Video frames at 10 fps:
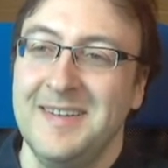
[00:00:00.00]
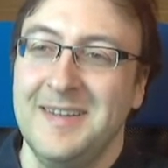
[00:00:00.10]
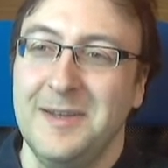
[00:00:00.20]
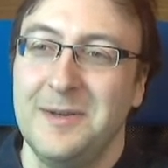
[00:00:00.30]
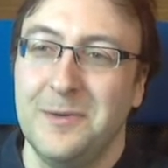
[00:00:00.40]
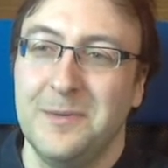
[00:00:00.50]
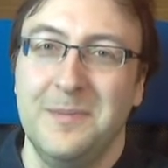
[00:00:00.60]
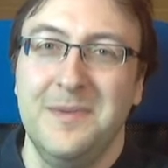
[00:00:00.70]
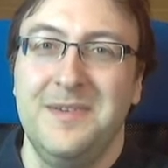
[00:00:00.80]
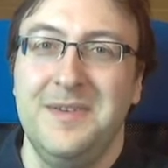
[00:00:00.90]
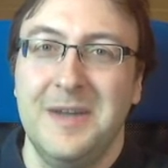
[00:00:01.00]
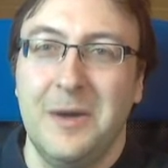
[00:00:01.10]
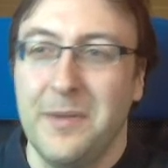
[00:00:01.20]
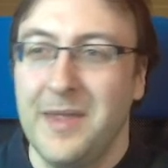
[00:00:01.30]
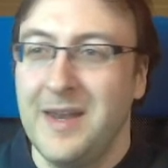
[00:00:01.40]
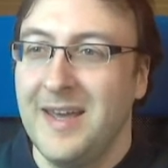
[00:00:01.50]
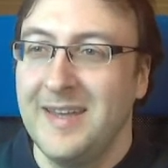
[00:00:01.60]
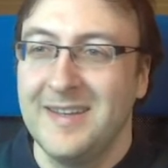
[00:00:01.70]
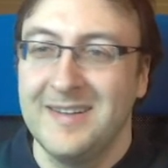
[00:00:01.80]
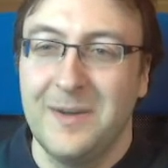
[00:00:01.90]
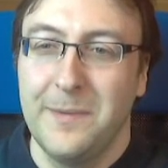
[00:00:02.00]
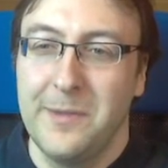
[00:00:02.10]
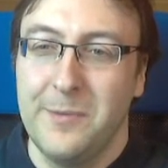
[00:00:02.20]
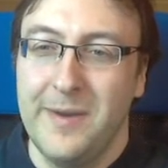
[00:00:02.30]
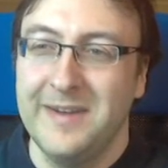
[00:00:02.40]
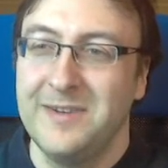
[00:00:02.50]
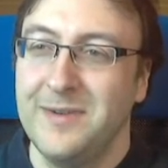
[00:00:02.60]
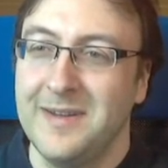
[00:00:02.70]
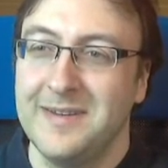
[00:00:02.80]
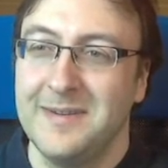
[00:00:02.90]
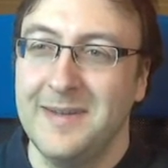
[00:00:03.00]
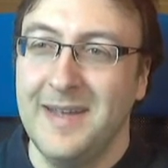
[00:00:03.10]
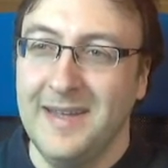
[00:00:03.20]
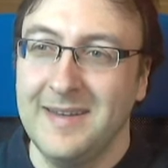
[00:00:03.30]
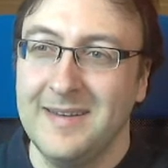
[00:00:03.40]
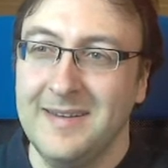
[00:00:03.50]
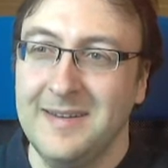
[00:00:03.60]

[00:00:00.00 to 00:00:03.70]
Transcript: you know, see how they like it, how they react to it, and